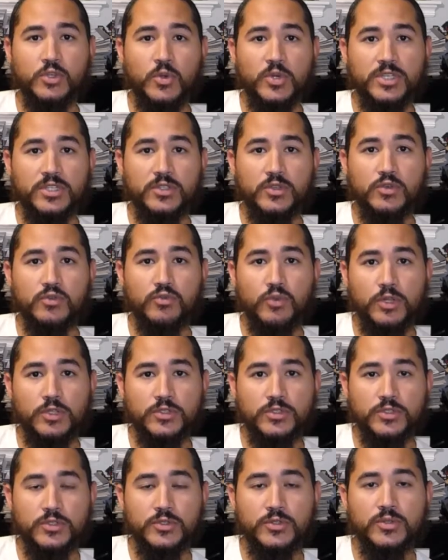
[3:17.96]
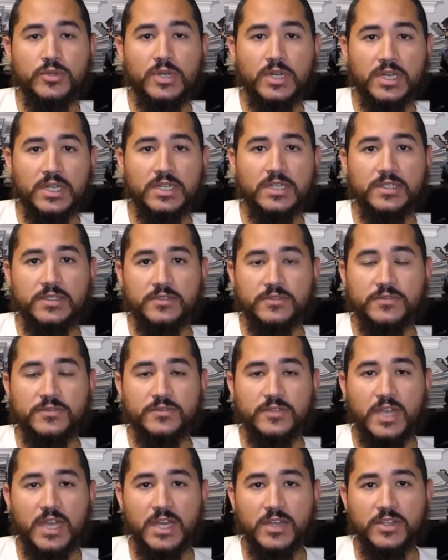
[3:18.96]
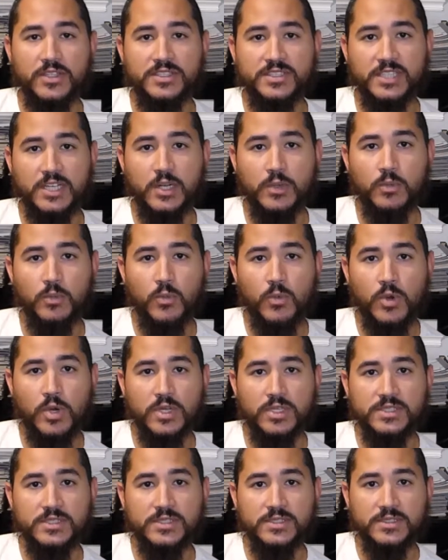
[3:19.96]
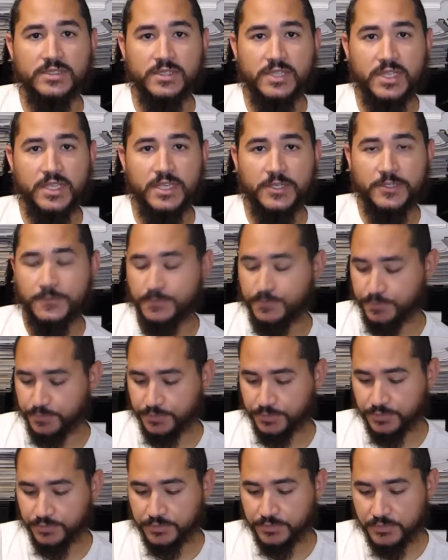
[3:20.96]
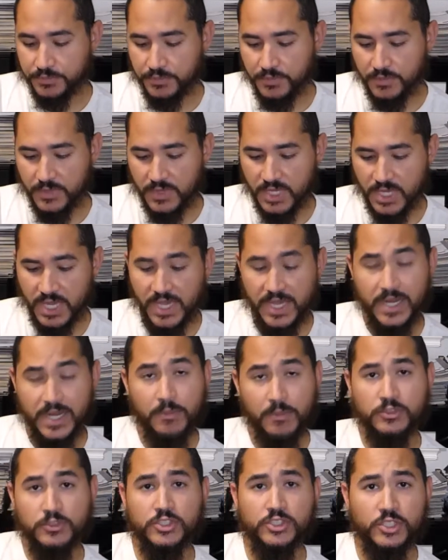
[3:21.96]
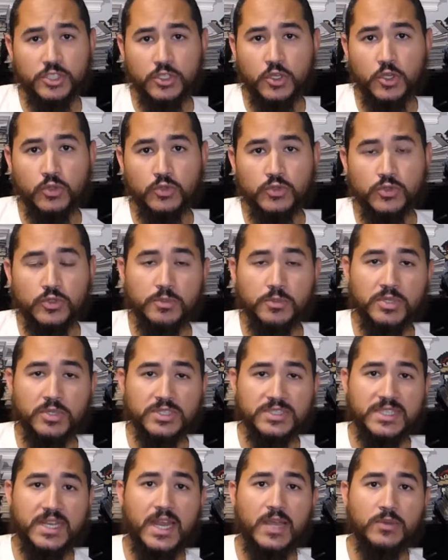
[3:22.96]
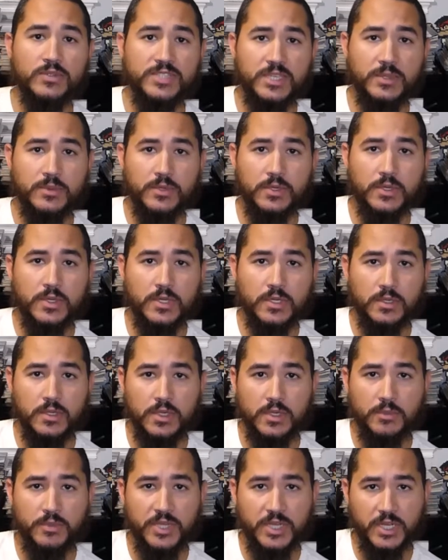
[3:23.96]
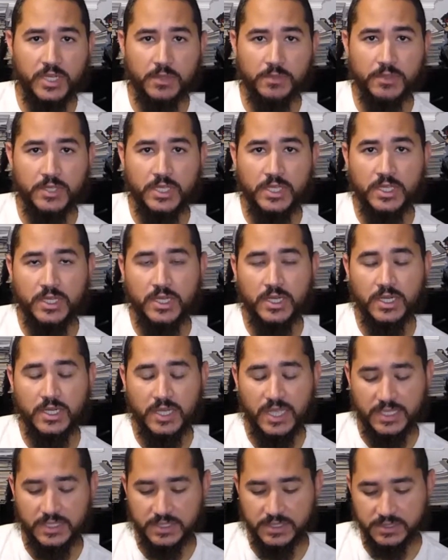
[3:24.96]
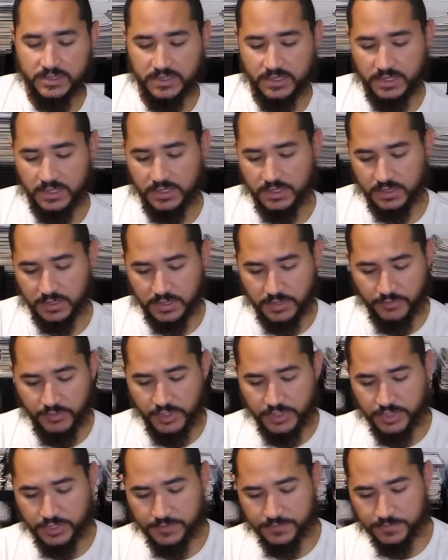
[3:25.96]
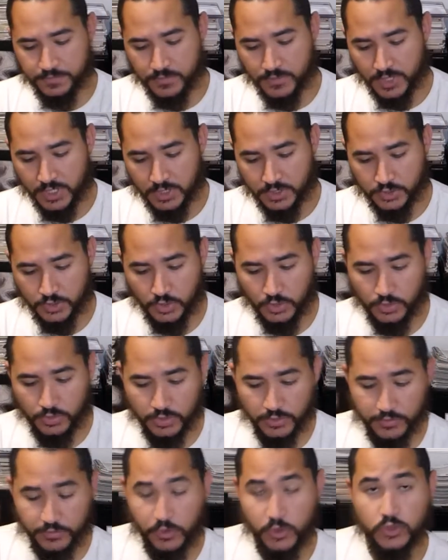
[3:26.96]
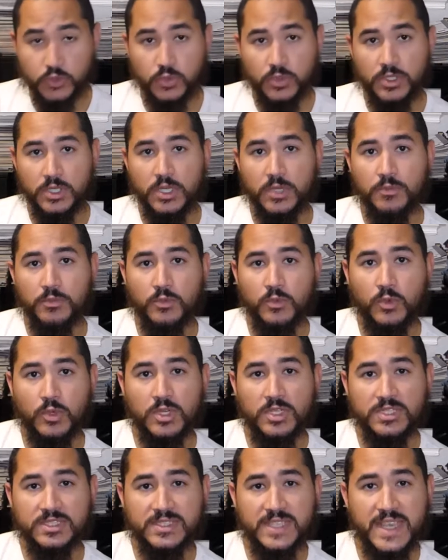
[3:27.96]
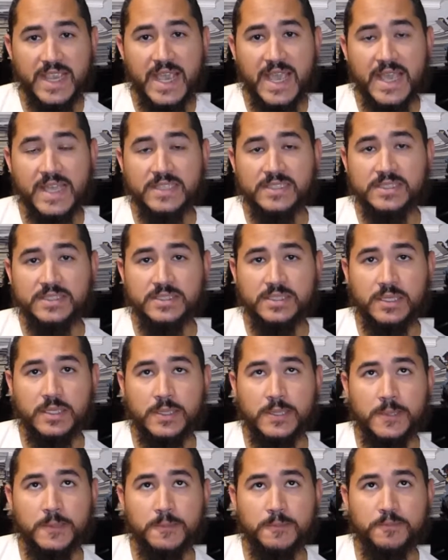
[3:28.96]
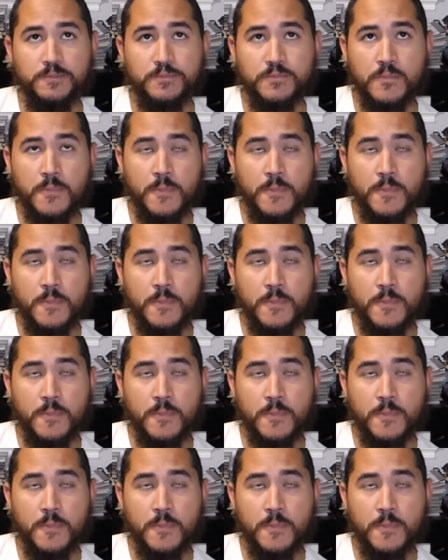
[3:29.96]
quick little run through of how the setup was there, and I'm just gonna go through the books that I was able to pick up at this convention. So the first one up was they had some